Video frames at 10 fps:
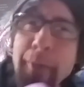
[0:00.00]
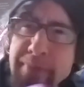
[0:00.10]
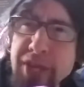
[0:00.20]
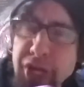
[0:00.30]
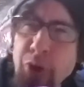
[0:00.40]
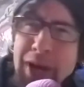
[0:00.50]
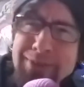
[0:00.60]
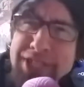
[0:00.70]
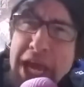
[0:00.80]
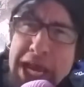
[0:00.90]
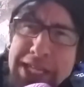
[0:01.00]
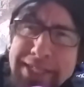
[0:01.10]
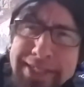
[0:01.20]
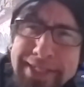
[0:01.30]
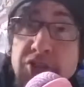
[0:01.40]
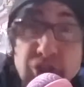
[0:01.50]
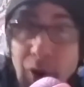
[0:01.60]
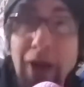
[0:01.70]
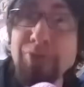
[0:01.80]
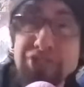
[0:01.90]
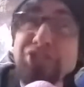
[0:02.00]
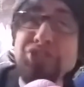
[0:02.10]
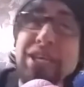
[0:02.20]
You know what I'm saying? So I was just